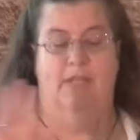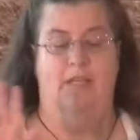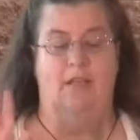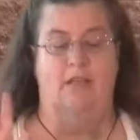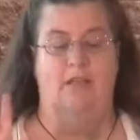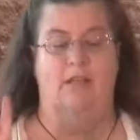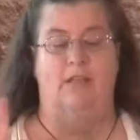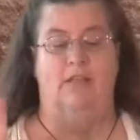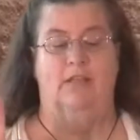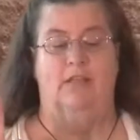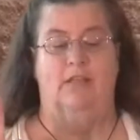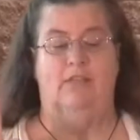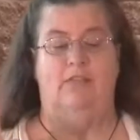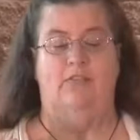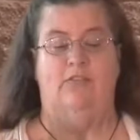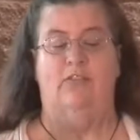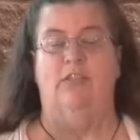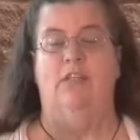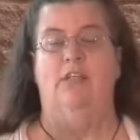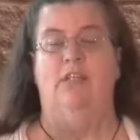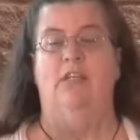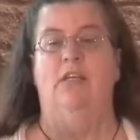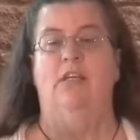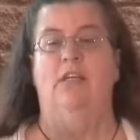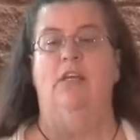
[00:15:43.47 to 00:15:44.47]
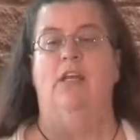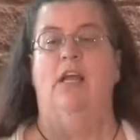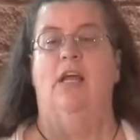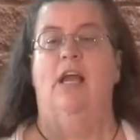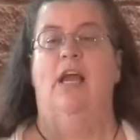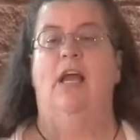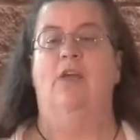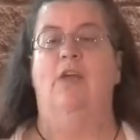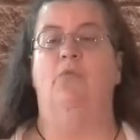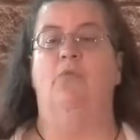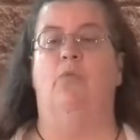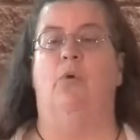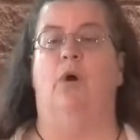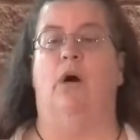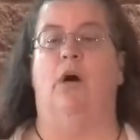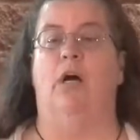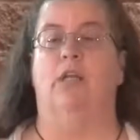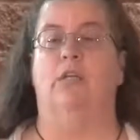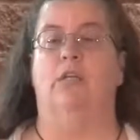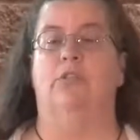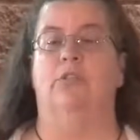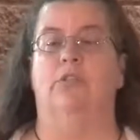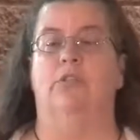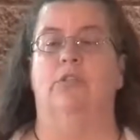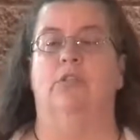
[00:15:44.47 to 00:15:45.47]
Listen and
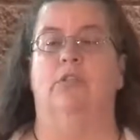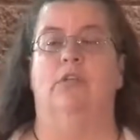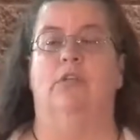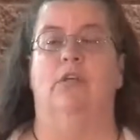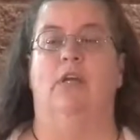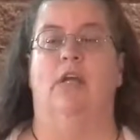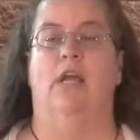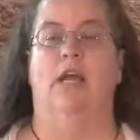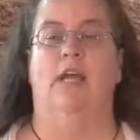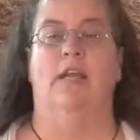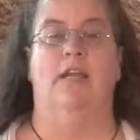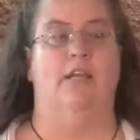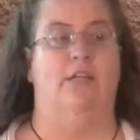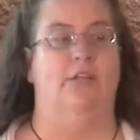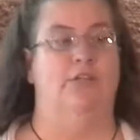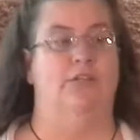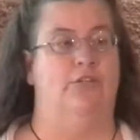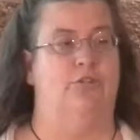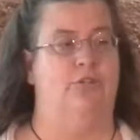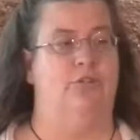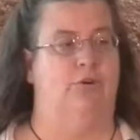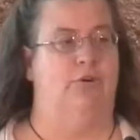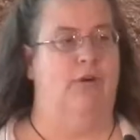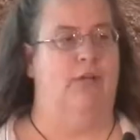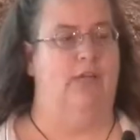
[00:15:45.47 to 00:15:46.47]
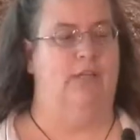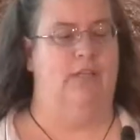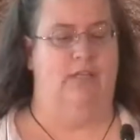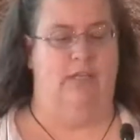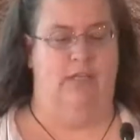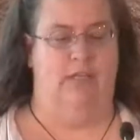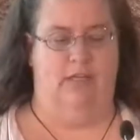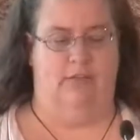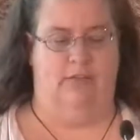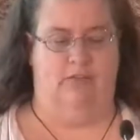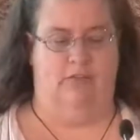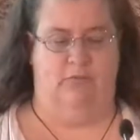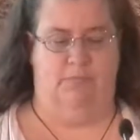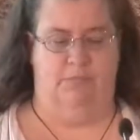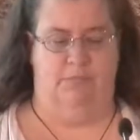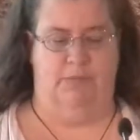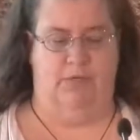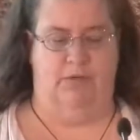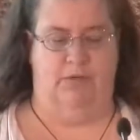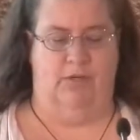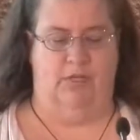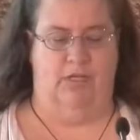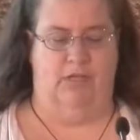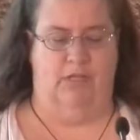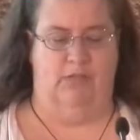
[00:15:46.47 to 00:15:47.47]
watch and enjoy the
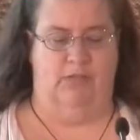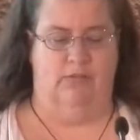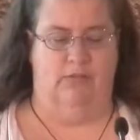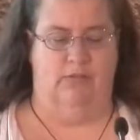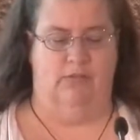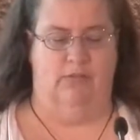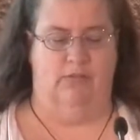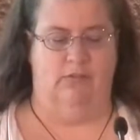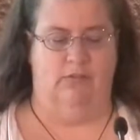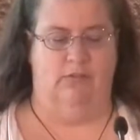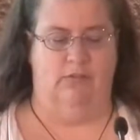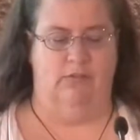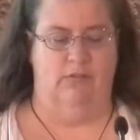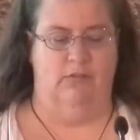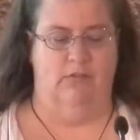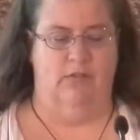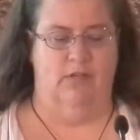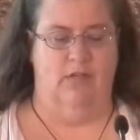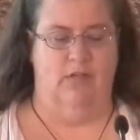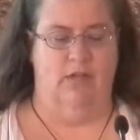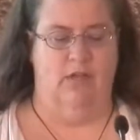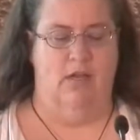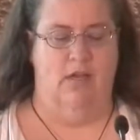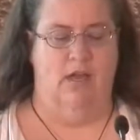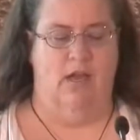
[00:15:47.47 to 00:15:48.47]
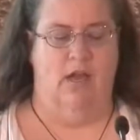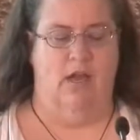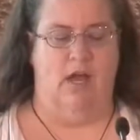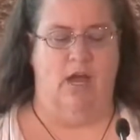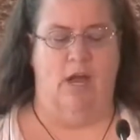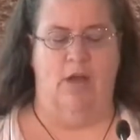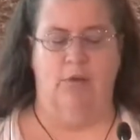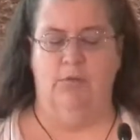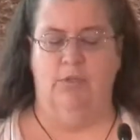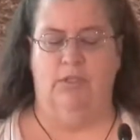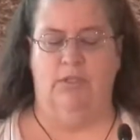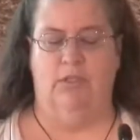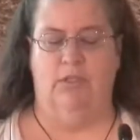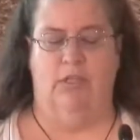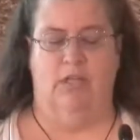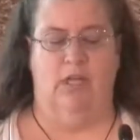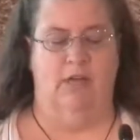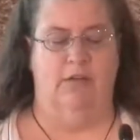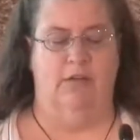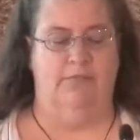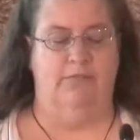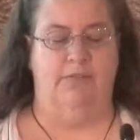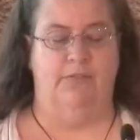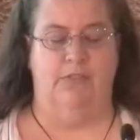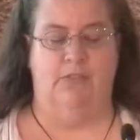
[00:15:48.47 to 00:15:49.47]
experience. I would
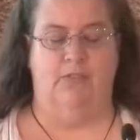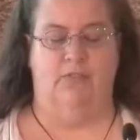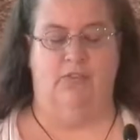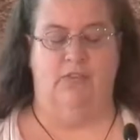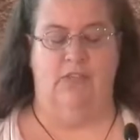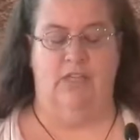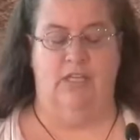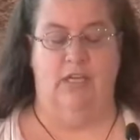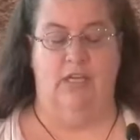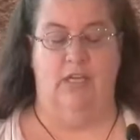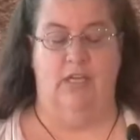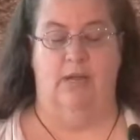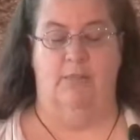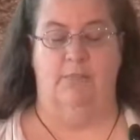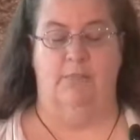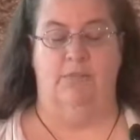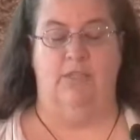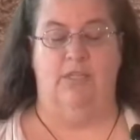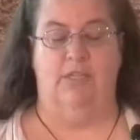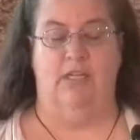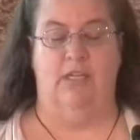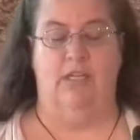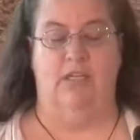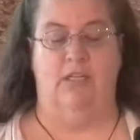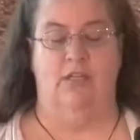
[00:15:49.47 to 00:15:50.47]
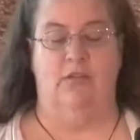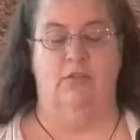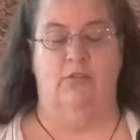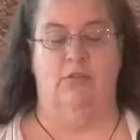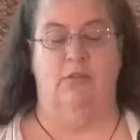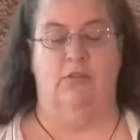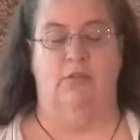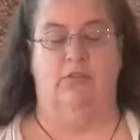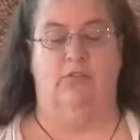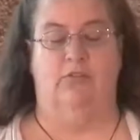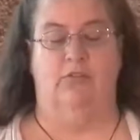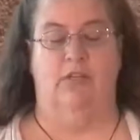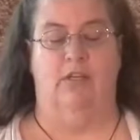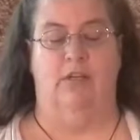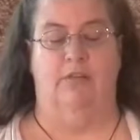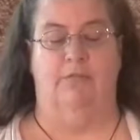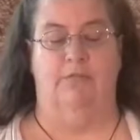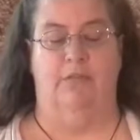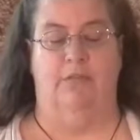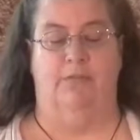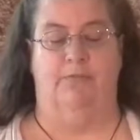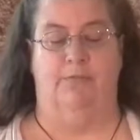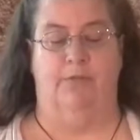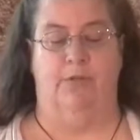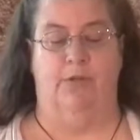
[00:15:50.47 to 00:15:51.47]
love to see an MDUUC of
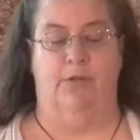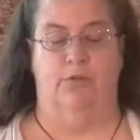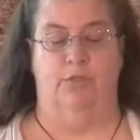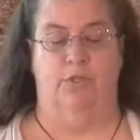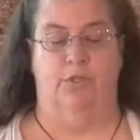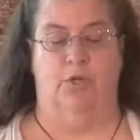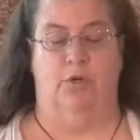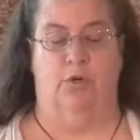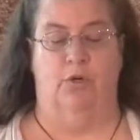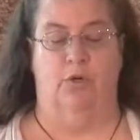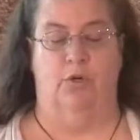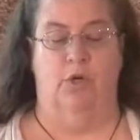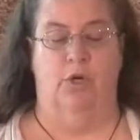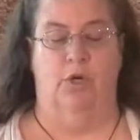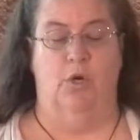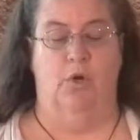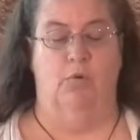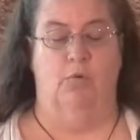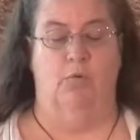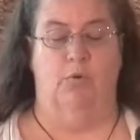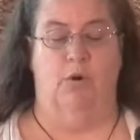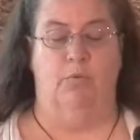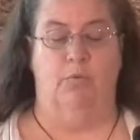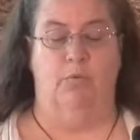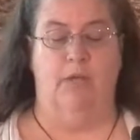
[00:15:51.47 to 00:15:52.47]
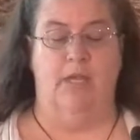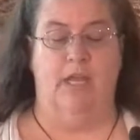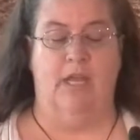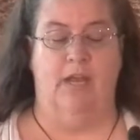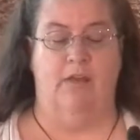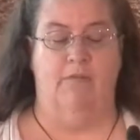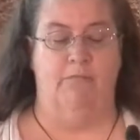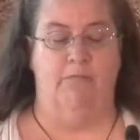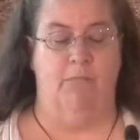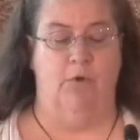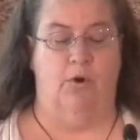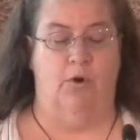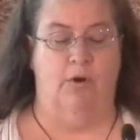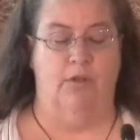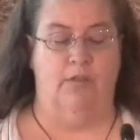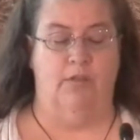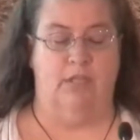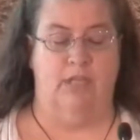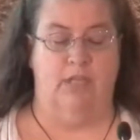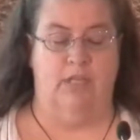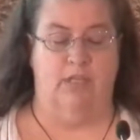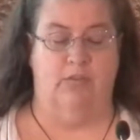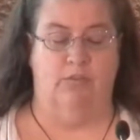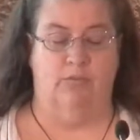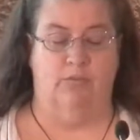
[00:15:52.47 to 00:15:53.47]
the future where we have more
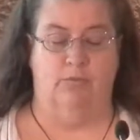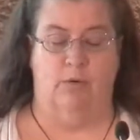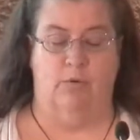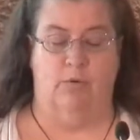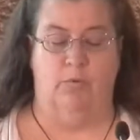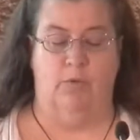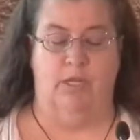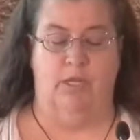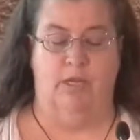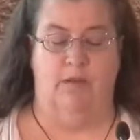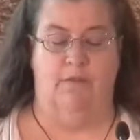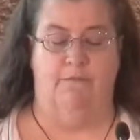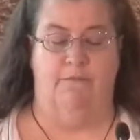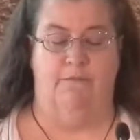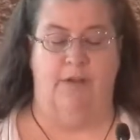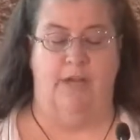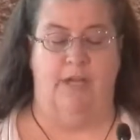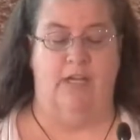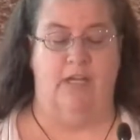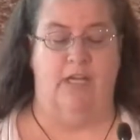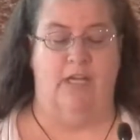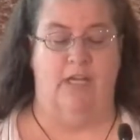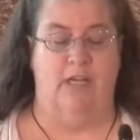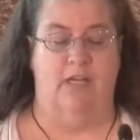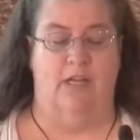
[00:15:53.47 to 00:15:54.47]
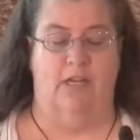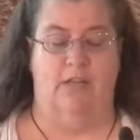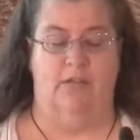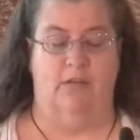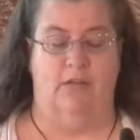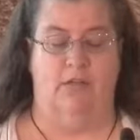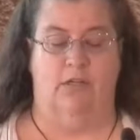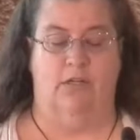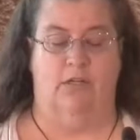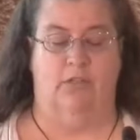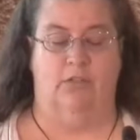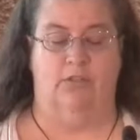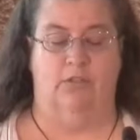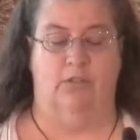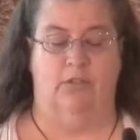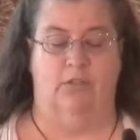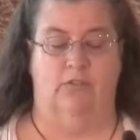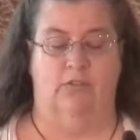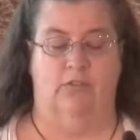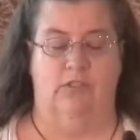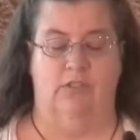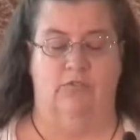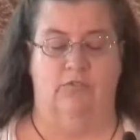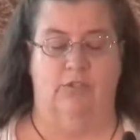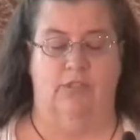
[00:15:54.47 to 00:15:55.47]
things, where we invite in other
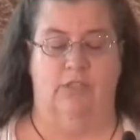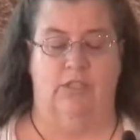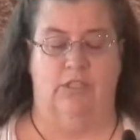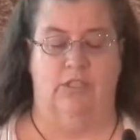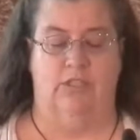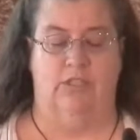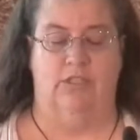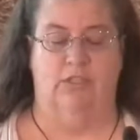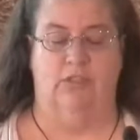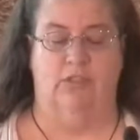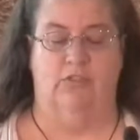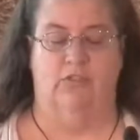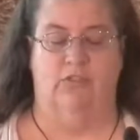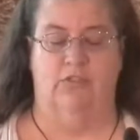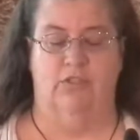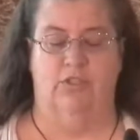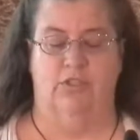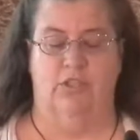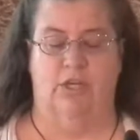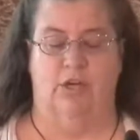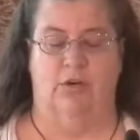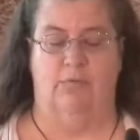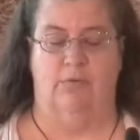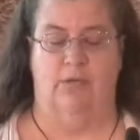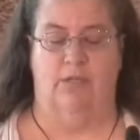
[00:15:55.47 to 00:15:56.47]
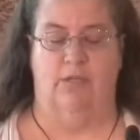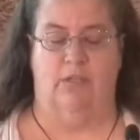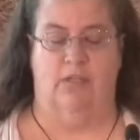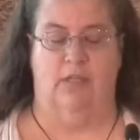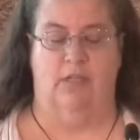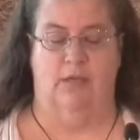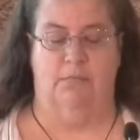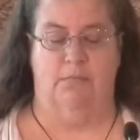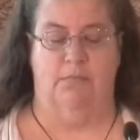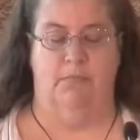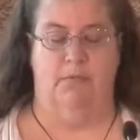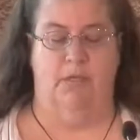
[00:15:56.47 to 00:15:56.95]
cultures and traditions and share with them.